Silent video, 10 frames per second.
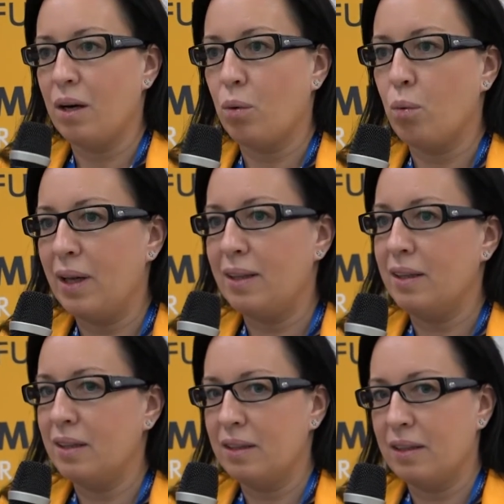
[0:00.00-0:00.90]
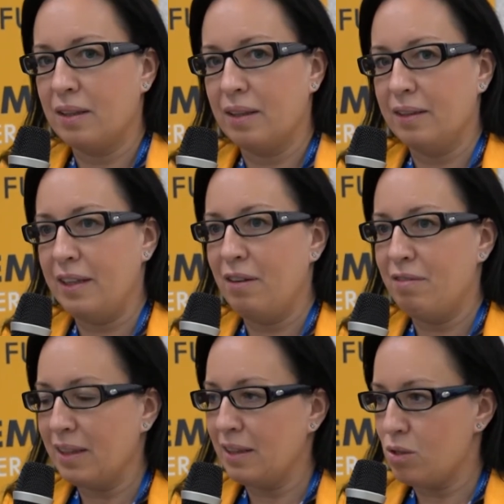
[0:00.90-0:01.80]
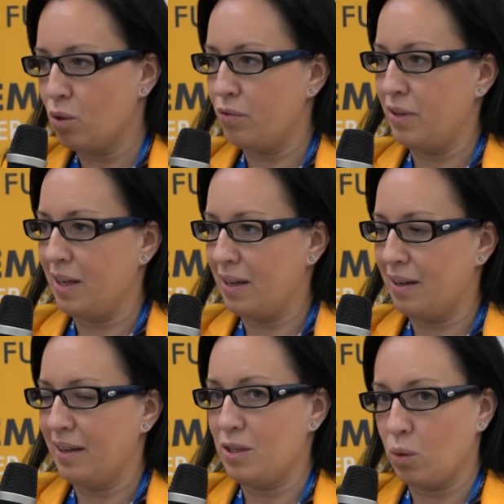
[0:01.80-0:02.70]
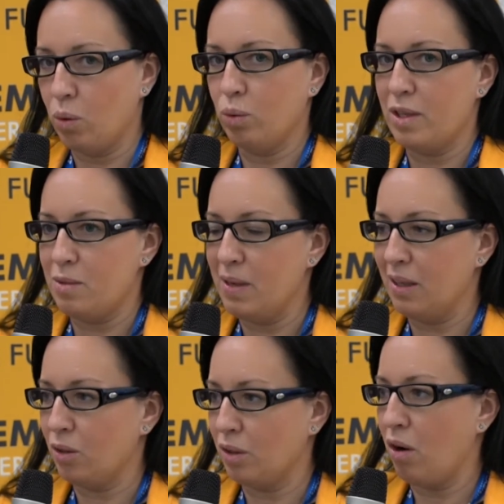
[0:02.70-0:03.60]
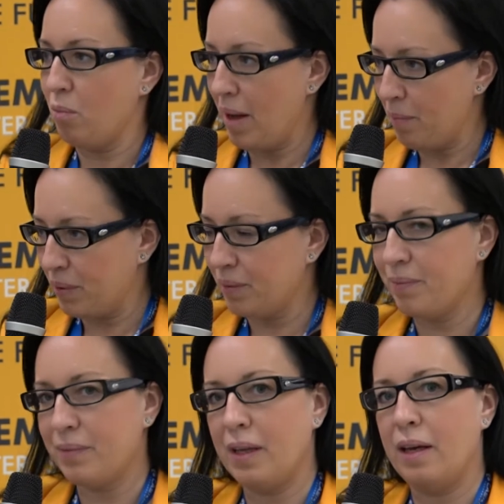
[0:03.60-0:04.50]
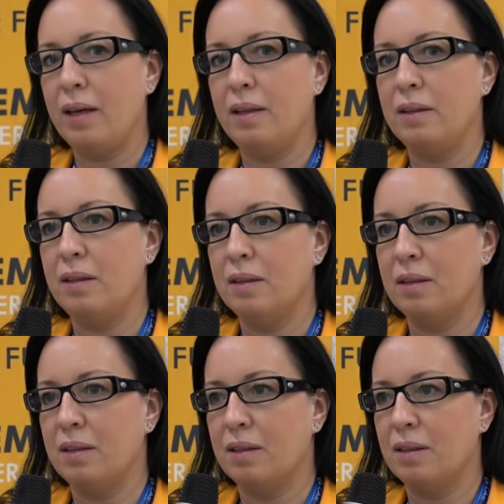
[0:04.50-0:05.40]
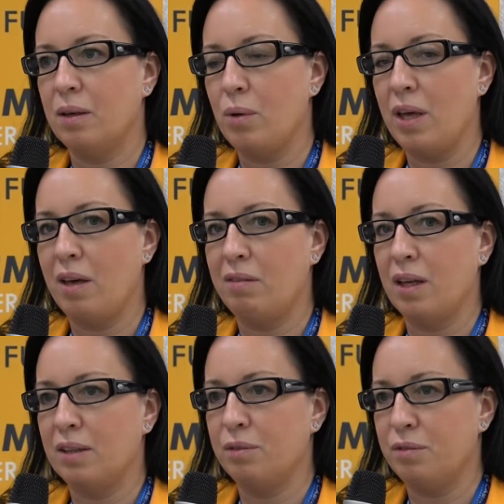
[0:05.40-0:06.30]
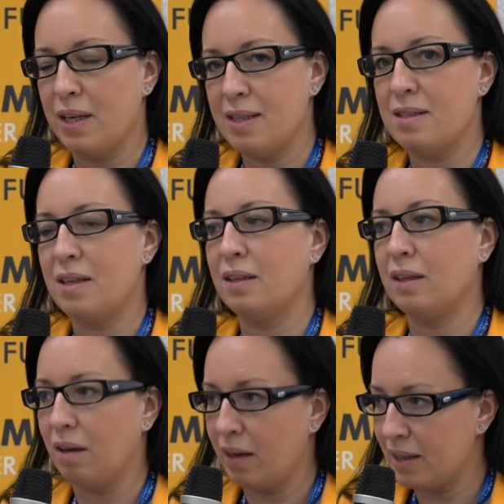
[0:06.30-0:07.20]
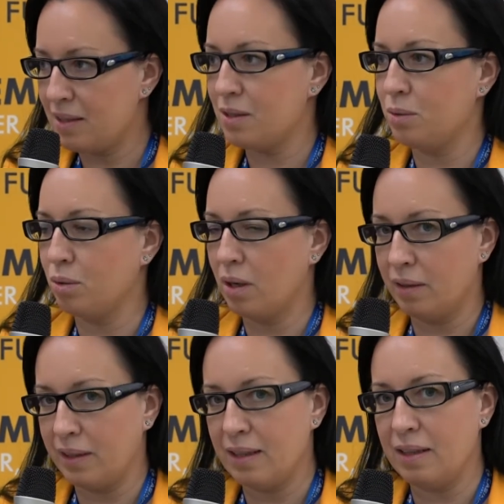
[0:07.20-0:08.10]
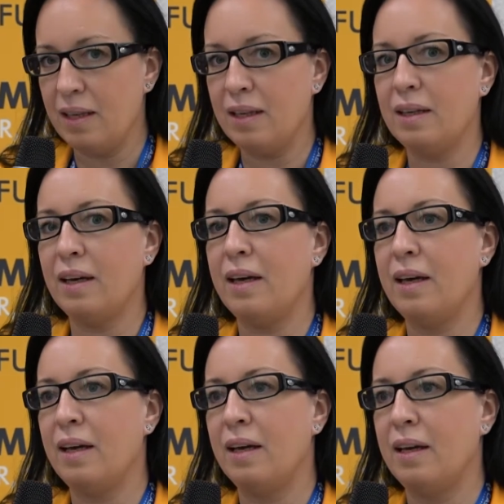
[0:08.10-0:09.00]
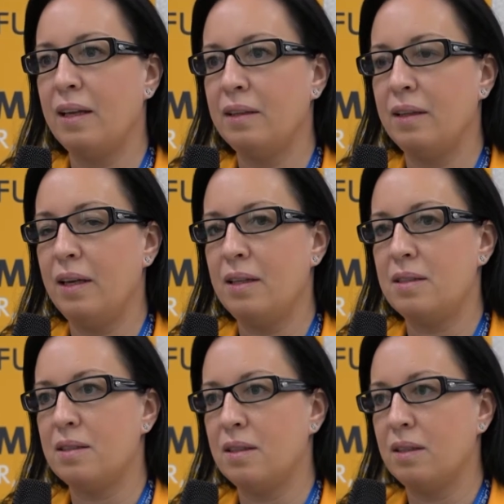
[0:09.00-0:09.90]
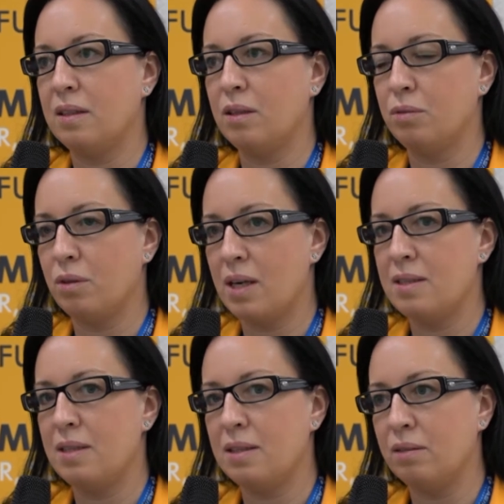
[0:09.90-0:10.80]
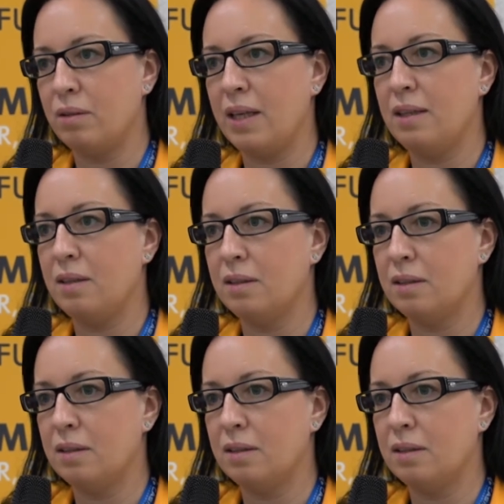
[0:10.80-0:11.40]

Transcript: Well, the event in Sofia has always been on our map, and we have a lot of friends and clients who are attending, and it's for us it's a great